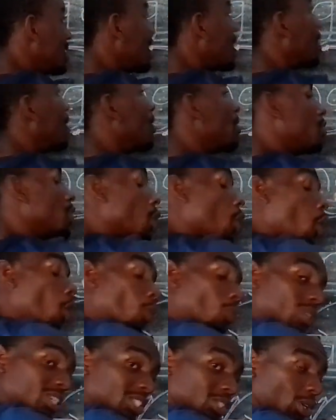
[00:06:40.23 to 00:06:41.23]
here, the
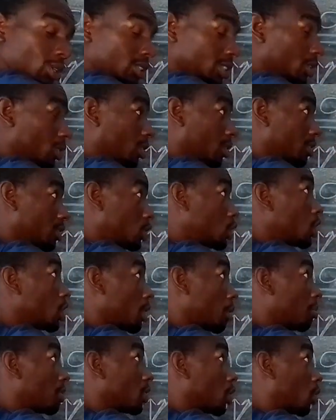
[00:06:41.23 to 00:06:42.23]
horizontal,
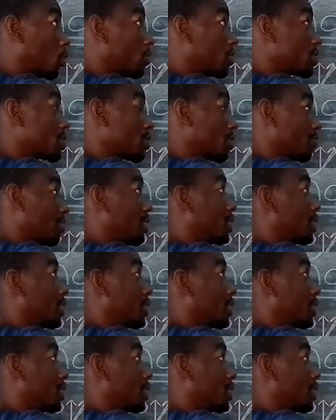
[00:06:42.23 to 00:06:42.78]
talking about the horizontal